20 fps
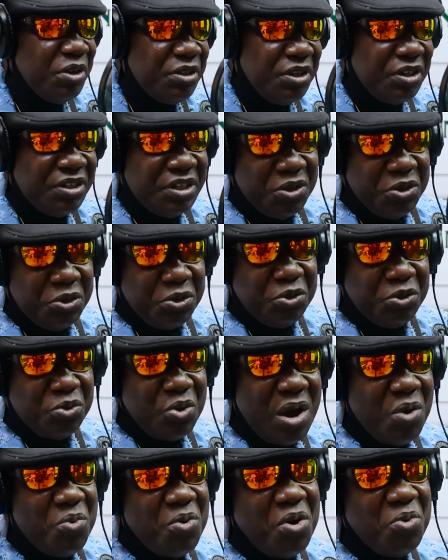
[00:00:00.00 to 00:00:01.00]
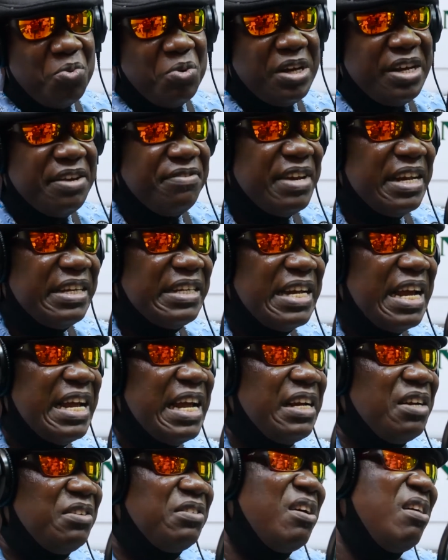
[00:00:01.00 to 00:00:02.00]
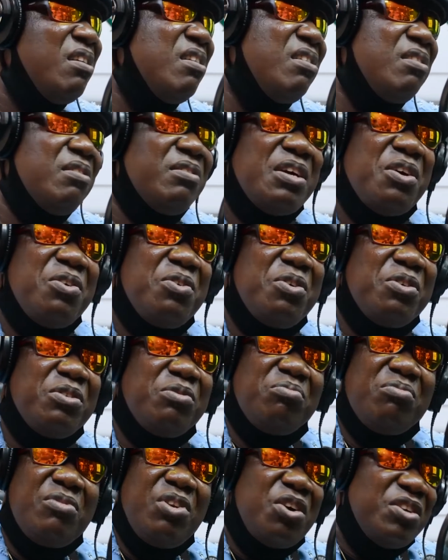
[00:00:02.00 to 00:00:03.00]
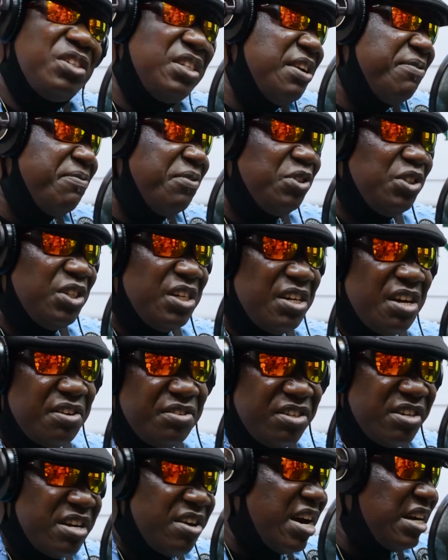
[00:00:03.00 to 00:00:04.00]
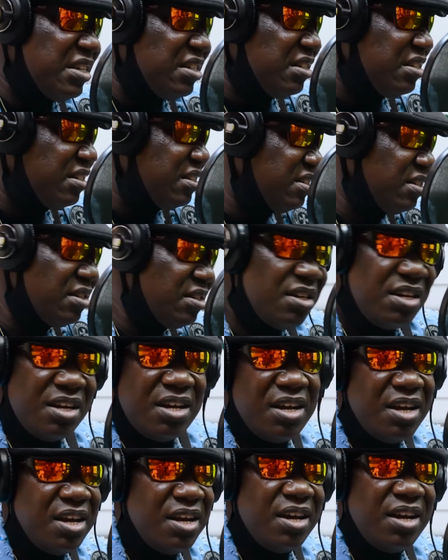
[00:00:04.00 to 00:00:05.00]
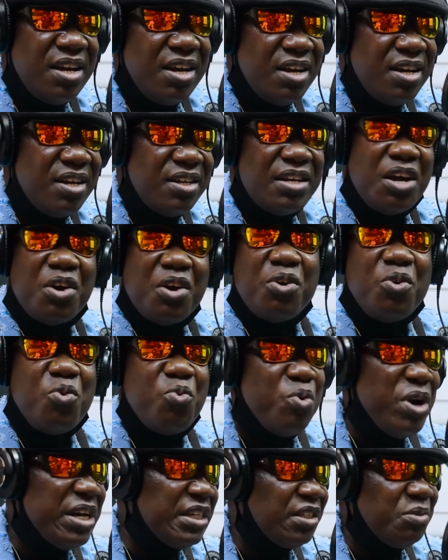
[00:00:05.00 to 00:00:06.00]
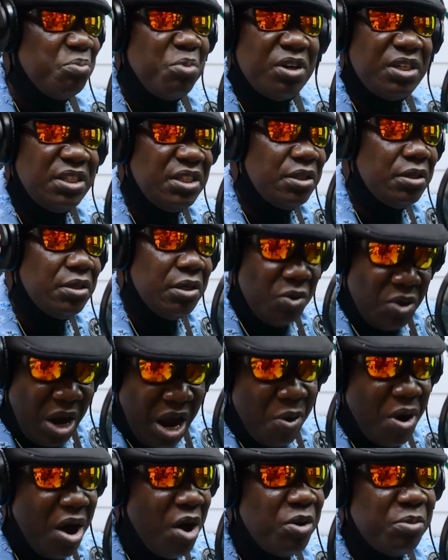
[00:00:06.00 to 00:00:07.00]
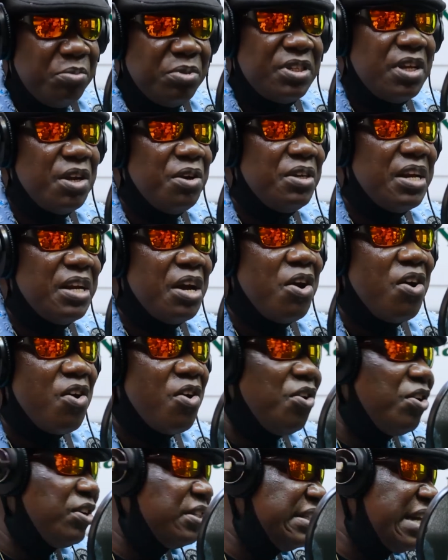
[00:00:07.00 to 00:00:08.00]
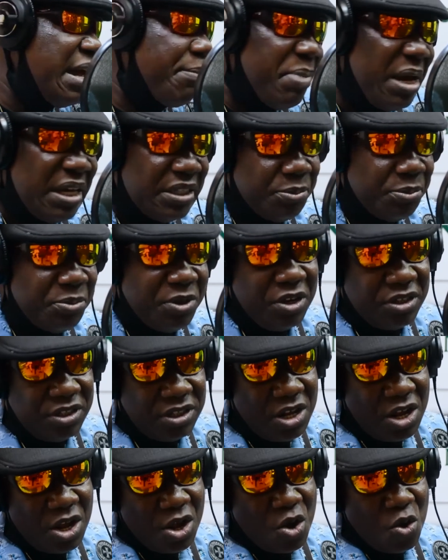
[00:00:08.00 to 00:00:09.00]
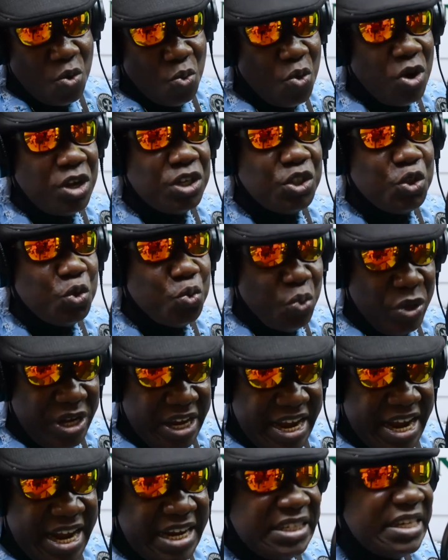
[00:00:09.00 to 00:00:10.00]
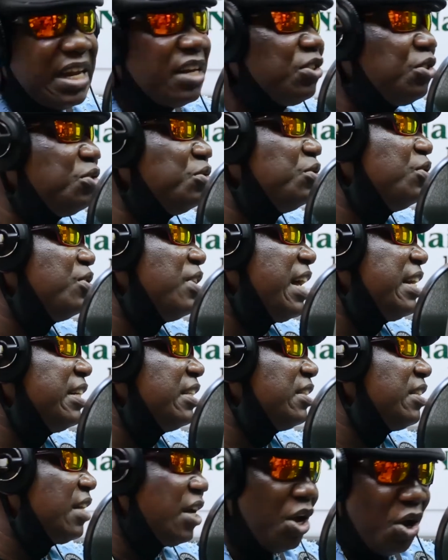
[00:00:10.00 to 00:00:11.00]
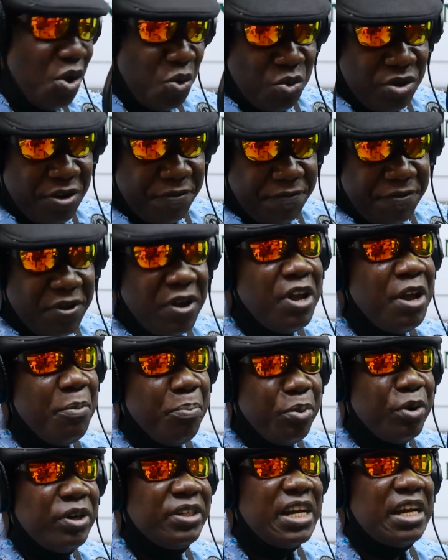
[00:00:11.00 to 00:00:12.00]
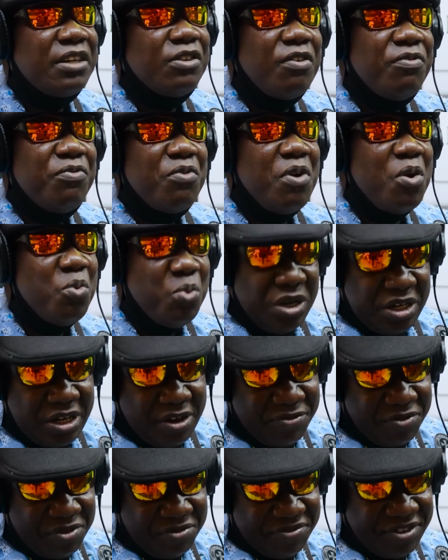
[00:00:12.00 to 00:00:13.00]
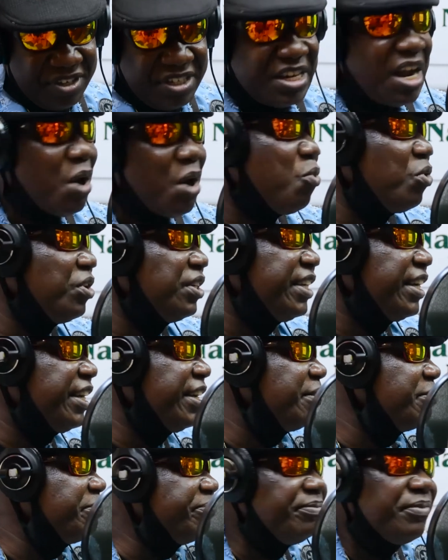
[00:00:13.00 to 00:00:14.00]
London, they go do in 1 week. If they're tired, they'll say, oh, they'll go lodge them for Sheraton. They go waste money. Our own, they can't call us zappers because once we enter studio like this, with a project of 1 week, they finish in 1 day.